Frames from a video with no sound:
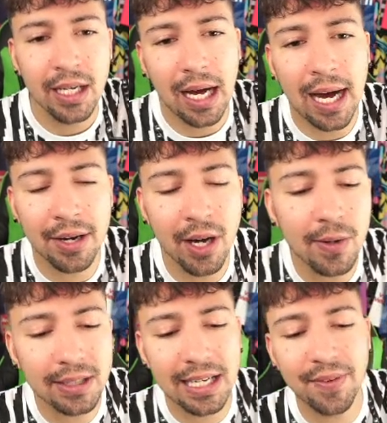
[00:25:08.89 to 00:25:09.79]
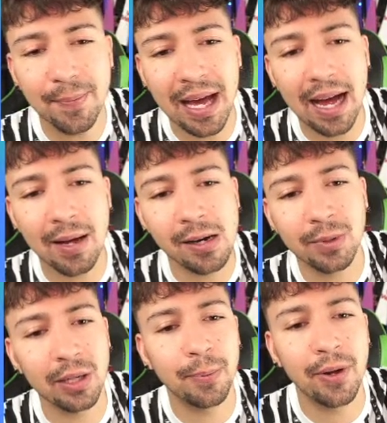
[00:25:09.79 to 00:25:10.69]
No, I would leave him there, and I'm
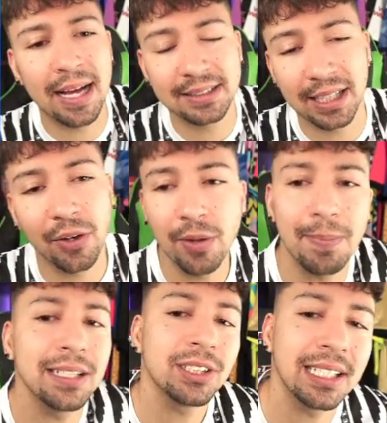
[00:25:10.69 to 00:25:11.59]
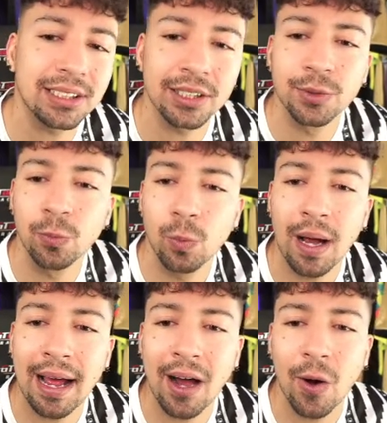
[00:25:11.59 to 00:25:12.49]
going to put Eze on the bench list as
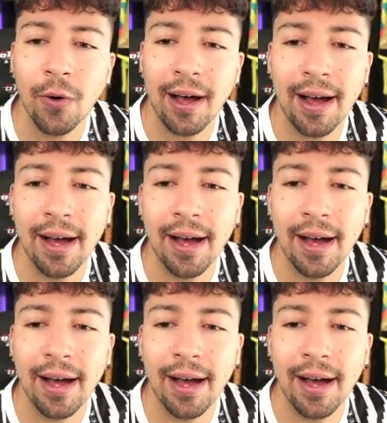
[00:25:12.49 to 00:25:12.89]
well.